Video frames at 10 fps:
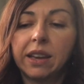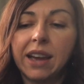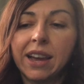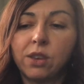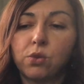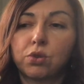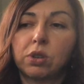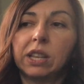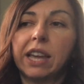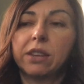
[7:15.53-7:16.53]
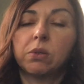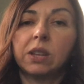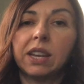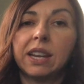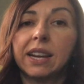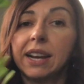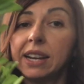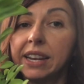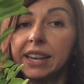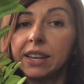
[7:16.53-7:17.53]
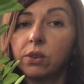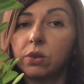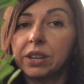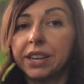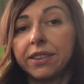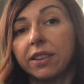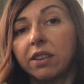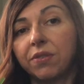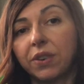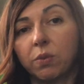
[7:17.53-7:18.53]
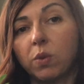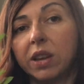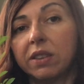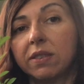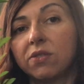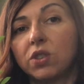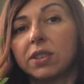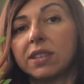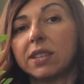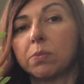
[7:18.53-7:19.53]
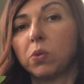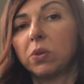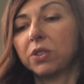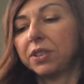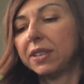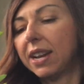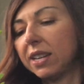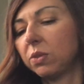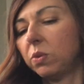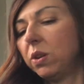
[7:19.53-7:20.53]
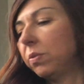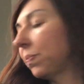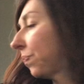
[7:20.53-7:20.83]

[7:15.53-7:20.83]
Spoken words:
I usually like to take a cutting or get a different one, just a smaller size one.